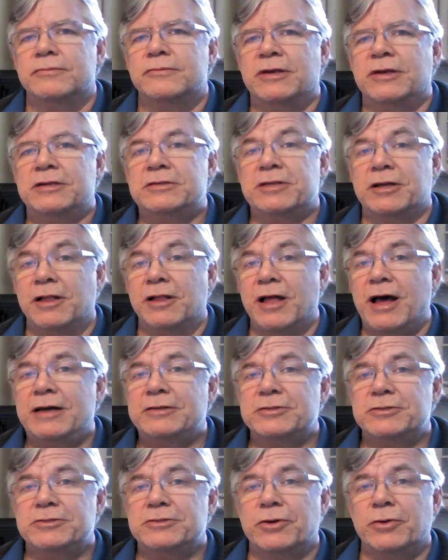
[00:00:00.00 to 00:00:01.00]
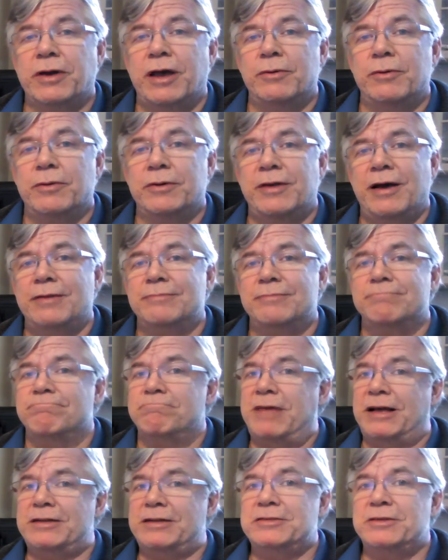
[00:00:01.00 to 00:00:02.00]
since the class is okay with that,
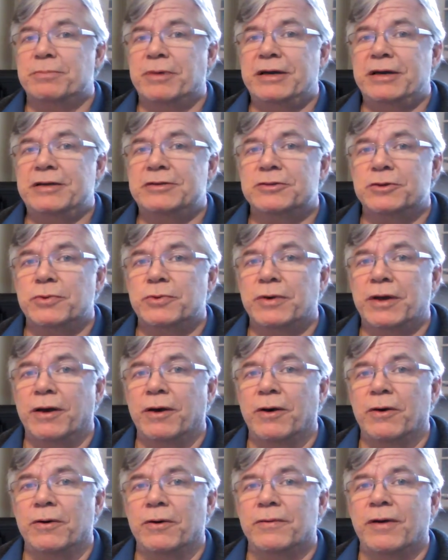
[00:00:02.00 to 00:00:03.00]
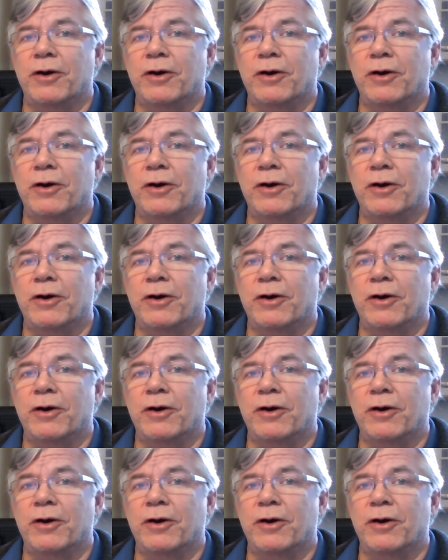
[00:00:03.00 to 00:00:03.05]
that's the pace that we go.